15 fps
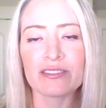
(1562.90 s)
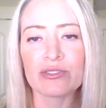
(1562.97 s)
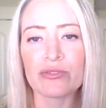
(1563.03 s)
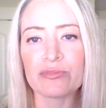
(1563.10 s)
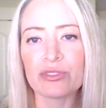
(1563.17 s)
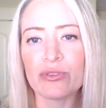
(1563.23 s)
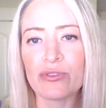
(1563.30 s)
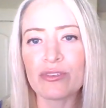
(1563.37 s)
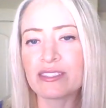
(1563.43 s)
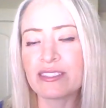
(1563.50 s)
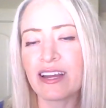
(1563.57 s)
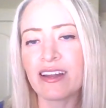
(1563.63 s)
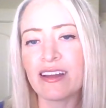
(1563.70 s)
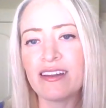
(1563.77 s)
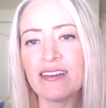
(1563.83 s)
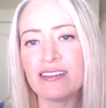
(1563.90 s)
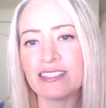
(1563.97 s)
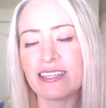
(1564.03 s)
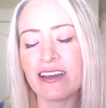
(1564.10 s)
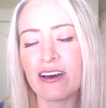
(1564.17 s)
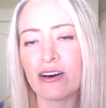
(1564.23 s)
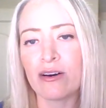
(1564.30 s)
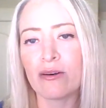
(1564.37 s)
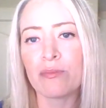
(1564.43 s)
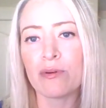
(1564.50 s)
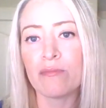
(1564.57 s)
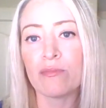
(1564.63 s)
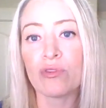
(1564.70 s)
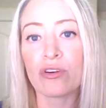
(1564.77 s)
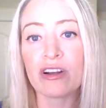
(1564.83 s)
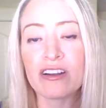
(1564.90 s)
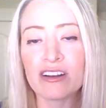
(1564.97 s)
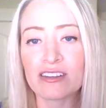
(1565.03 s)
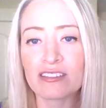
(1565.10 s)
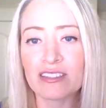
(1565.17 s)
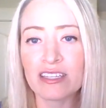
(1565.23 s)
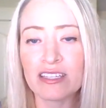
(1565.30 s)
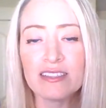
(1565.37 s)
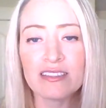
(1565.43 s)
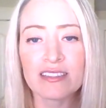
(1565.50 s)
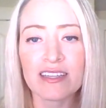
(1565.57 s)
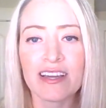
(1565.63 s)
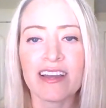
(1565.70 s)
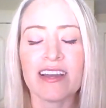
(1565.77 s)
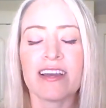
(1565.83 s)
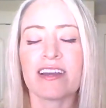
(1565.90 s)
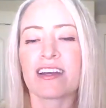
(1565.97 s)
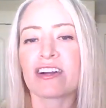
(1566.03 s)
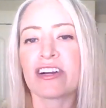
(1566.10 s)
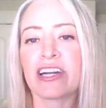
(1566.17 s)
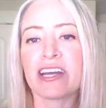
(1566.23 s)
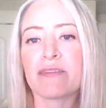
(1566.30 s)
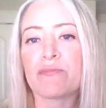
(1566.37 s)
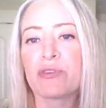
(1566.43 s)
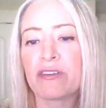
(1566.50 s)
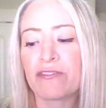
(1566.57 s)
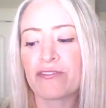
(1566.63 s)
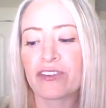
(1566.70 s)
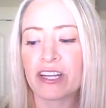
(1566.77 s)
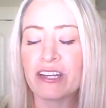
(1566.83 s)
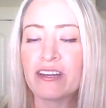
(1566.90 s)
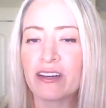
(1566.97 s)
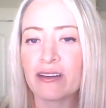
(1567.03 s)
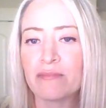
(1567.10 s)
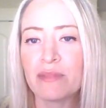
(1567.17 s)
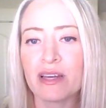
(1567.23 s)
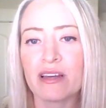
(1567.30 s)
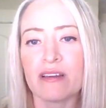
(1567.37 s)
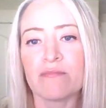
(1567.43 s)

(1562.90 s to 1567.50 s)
So I'm so excited to help more nurses create more freedom,